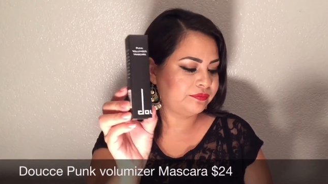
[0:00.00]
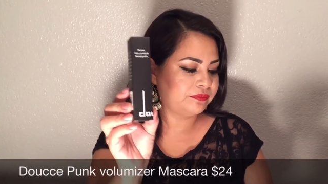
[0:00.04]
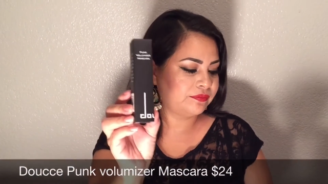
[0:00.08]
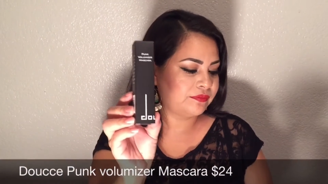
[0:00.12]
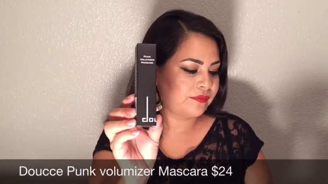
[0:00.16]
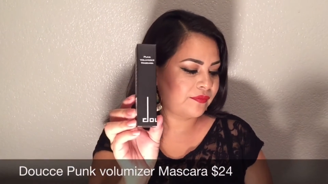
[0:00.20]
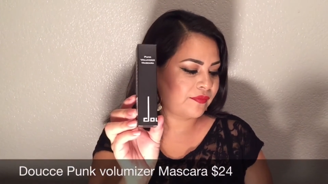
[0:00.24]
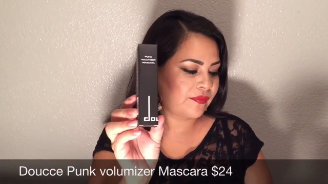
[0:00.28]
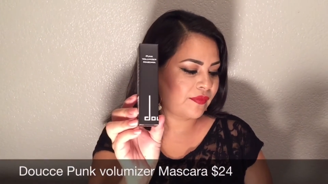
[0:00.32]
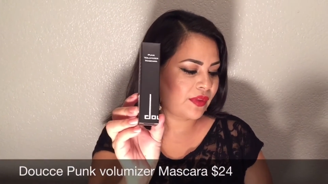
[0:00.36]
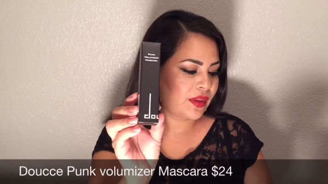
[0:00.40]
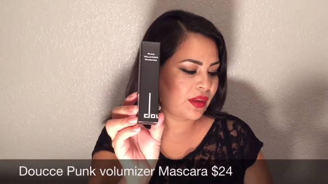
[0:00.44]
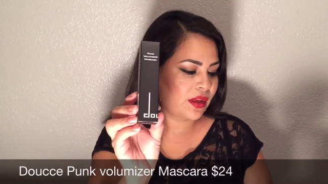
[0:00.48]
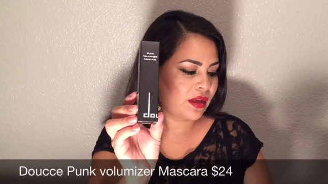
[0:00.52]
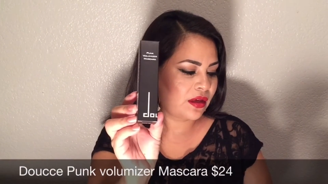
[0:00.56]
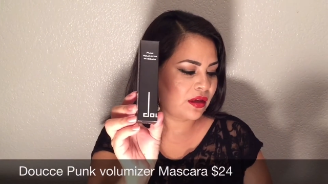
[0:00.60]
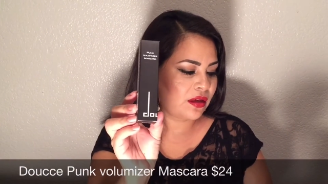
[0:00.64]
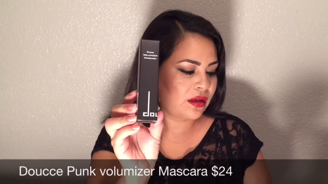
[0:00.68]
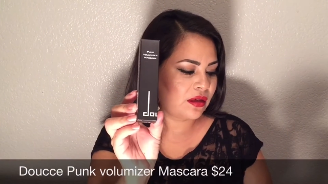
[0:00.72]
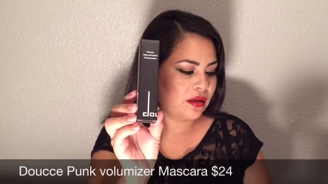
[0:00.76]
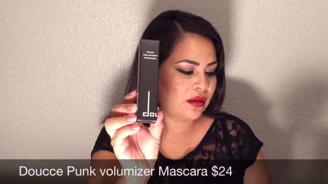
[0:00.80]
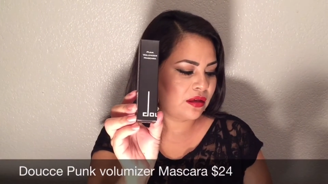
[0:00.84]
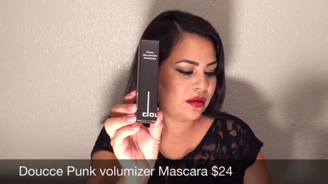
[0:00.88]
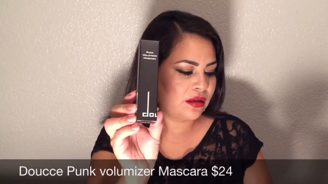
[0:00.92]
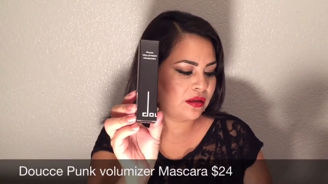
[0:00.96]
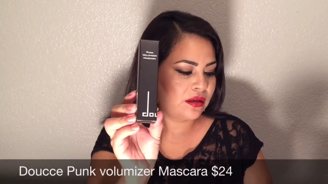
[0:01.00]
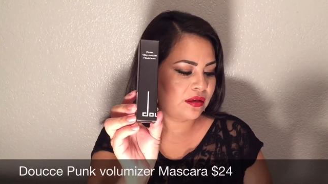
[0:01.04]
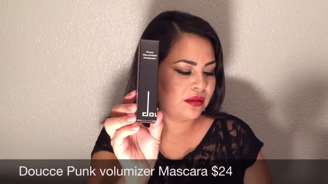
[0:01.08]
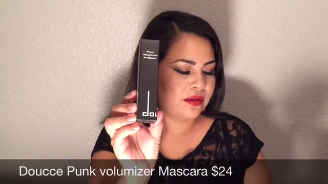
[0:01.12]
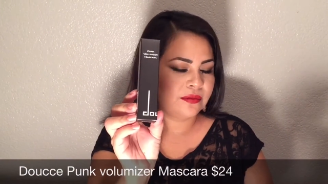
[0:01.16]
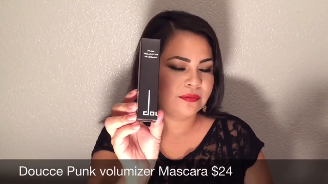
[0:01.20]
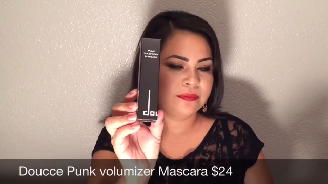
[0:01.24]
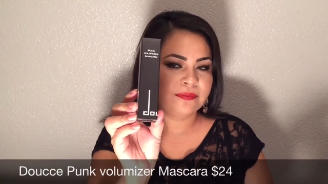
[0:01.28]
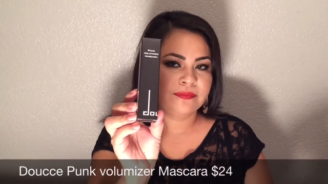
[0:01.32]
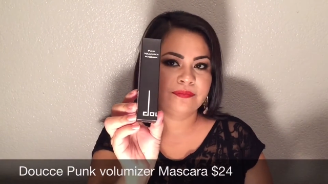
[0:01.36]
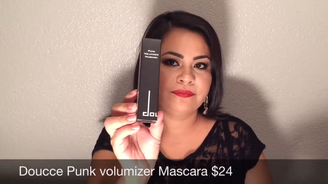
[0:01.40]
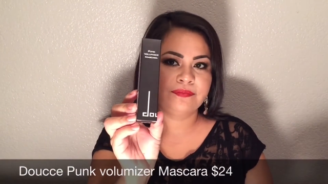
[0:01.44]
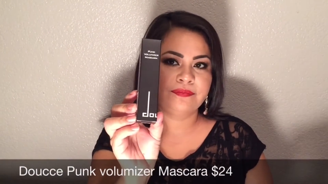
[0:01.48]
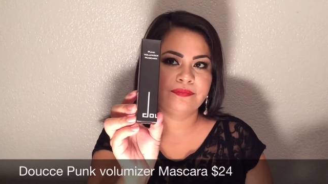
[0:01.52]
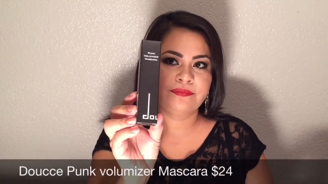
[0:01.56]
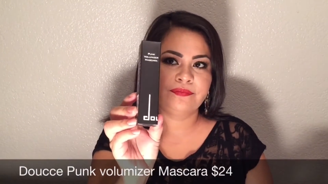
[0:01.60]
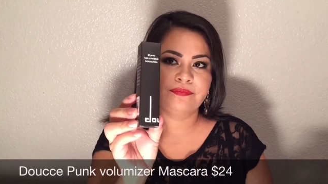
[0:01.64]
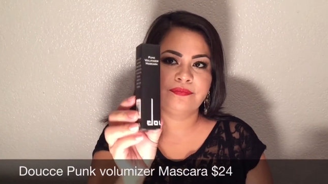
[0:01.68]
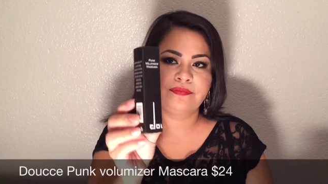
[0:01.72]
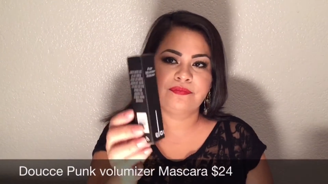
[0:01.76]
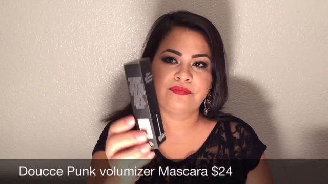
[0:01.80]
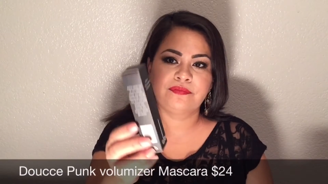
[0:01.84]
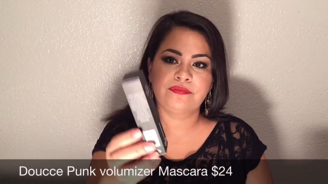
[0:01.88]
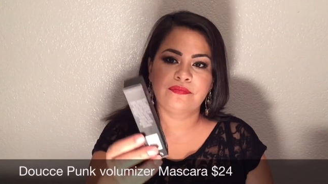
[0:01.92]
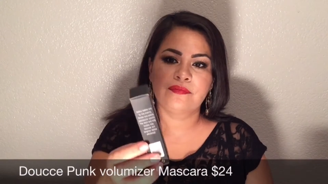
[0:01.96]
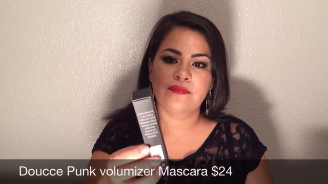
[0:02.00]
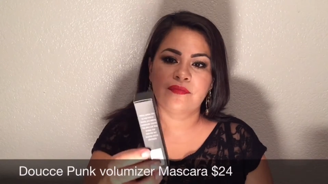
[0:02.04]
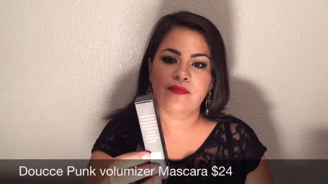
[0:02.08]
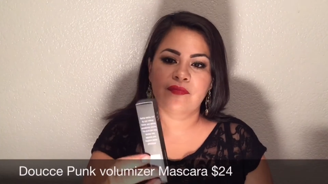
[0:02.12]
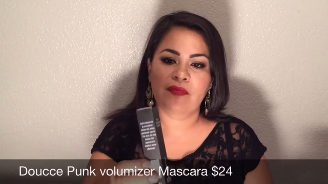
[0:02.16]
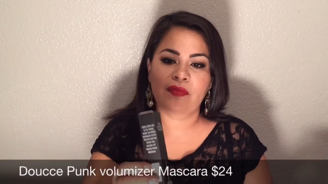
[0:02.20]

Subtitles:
Nothing is said.